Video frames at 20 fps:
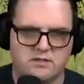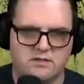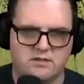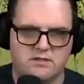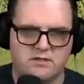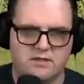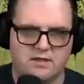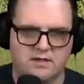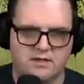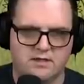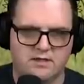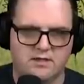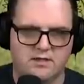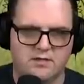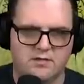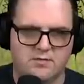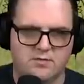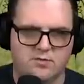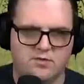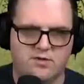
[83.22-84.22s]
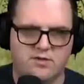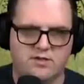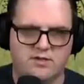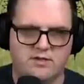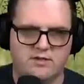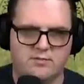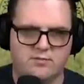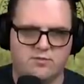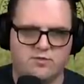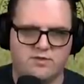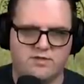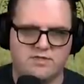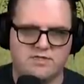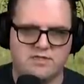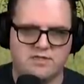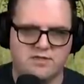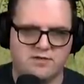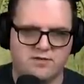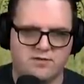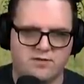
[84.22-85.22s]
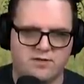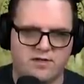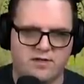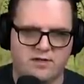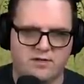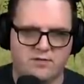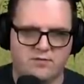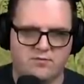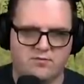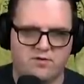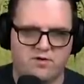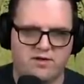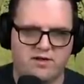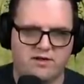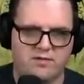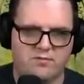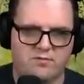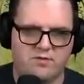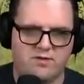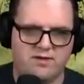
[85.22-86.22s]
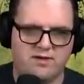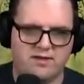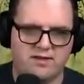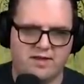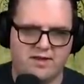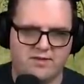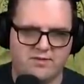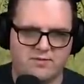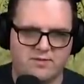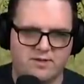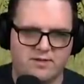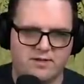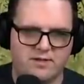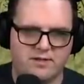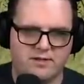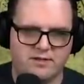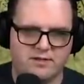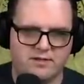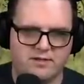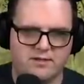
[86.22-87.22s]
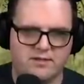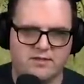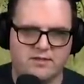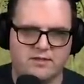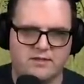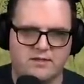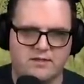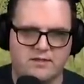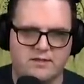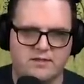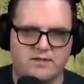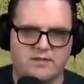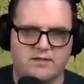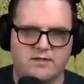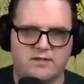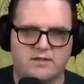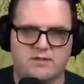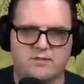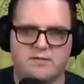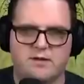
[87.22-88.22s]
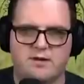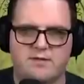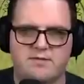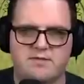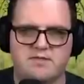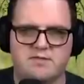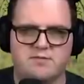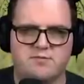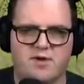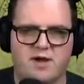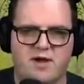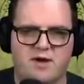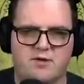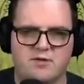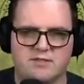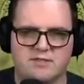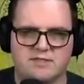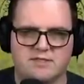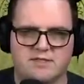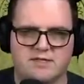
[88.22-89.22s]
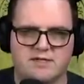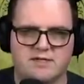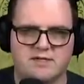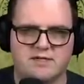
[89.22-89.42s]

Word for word: We oh, killed it pretty, pretty easily. Pretty slithery. Pretty, pretty leathery. Probably some powers in there.